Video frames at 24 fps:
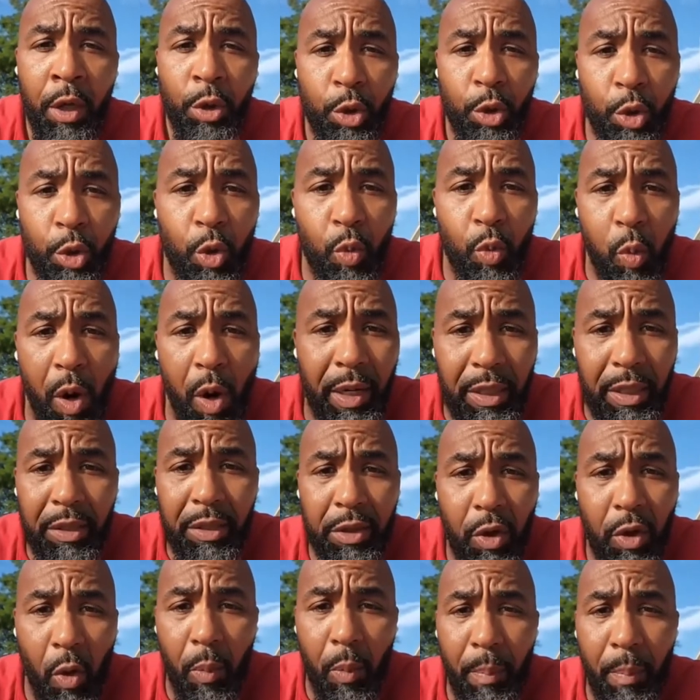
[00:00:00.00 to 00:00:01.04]
You want it
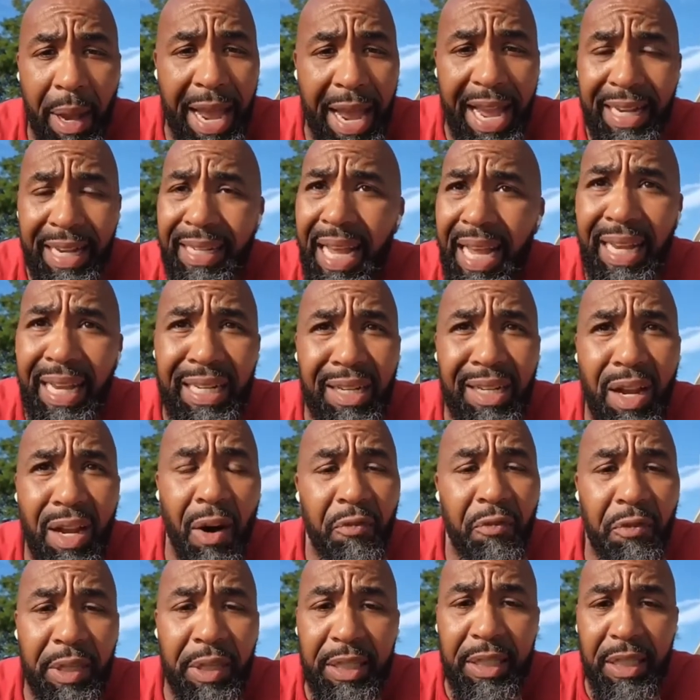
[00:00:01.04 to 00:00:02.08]
so bad that
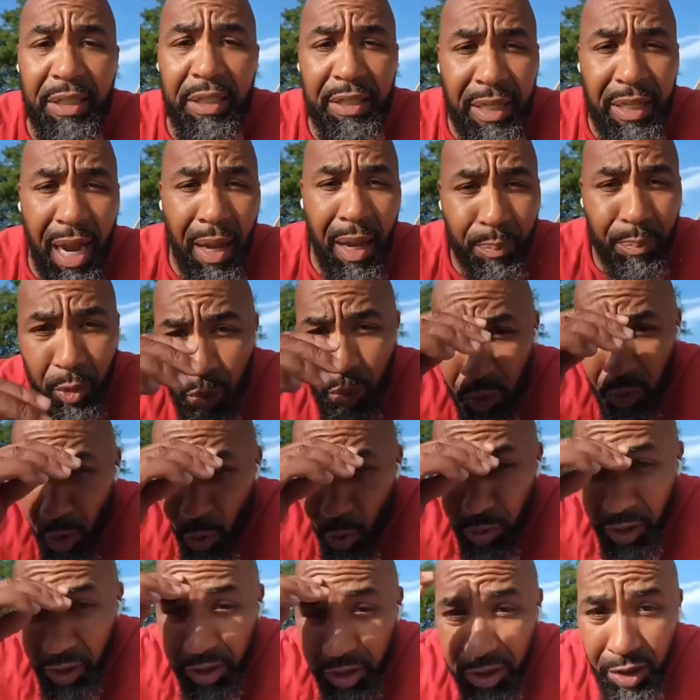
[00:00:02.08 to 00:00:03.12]
nothing can stop you, no
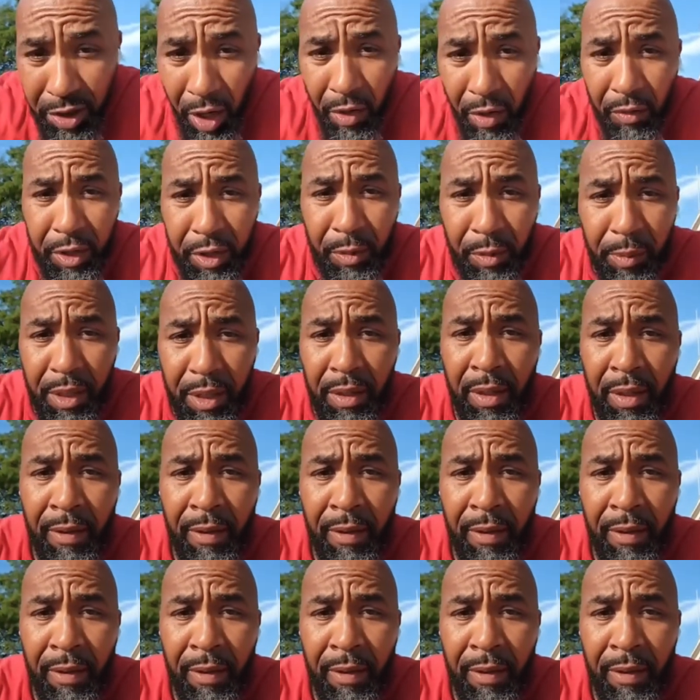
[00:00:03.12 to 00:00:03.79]
discouragement.